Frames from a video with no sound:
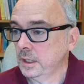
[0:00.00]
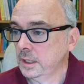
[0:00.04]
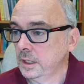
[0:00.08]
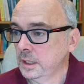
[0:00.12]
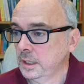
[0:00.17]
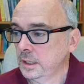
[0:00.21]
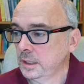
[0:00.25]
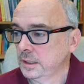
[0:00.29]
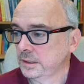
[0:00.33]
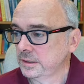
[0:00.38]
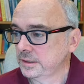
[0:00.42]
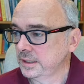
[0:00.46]

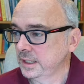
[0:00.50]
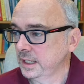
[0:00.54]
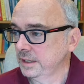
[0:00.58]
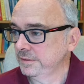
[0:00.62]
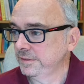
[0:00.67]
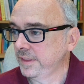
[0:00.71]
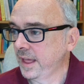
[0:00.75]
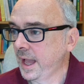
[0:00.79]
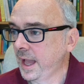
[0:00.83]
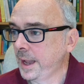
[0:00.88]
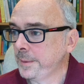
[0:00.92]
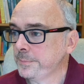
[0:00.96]
Save
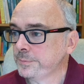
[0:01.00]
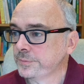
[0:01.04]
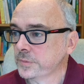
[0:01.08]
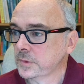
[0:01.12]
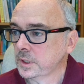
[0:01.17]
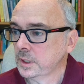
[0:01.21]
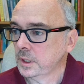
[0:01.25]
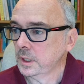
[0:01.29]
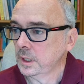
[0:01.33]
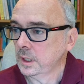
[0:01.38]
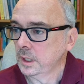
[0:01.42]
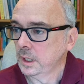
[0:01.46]
that.
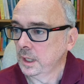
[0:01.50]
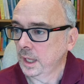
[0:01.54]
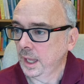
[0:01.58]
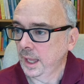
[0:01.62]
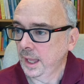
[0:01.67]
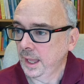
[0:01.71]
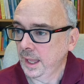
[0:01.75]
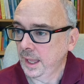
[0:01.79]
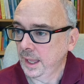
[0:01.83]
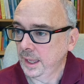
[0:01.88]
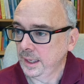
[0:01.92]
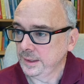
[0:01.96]

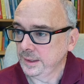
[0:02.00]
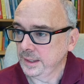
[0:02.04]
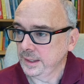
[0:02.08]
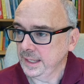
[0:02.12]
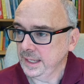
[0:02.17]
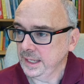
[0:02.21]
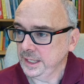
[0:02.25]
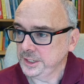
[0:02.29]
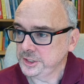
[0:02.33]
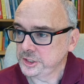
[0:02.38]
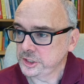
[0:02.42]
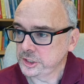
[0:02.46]

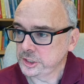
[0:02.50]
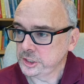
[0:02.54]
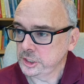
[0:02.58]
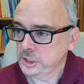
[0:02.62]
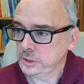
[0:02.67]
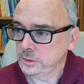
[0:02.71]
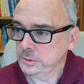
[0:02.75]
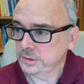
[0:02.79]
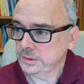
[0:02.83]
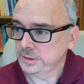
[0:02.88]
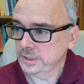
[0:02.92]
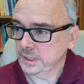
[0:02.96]

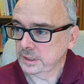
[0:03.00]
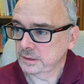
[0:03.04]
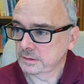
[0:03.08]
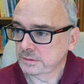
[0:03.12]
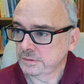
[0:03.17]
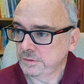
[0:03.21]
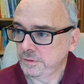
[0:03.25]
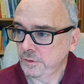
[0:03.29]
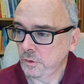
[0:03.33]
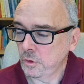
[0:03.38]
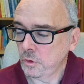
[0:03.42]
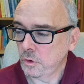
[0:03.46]
H.264